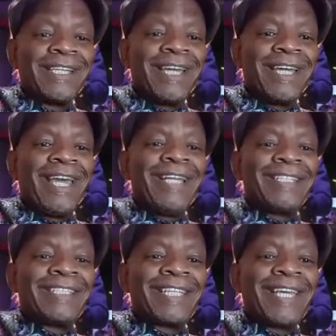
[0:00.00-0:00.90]

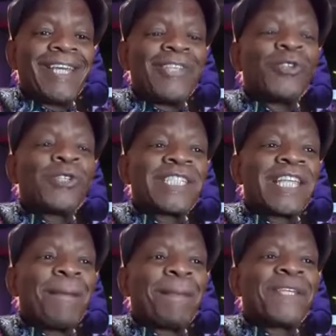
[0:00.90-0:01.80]
and uh,
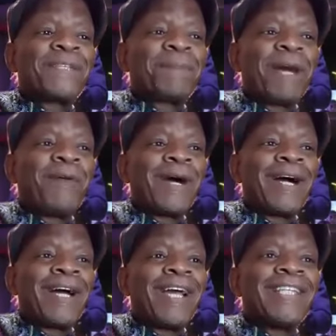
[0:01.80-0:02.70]
usurp his
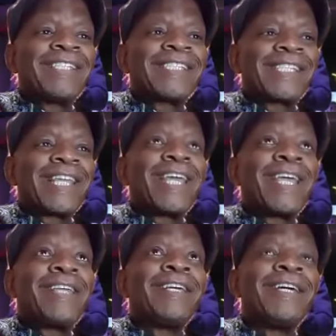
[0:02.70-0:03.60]
power and
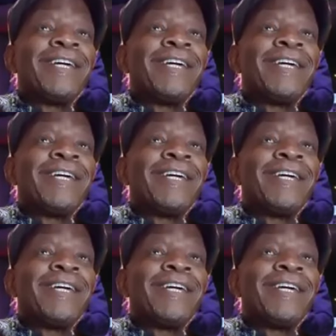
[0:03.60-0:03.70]
say,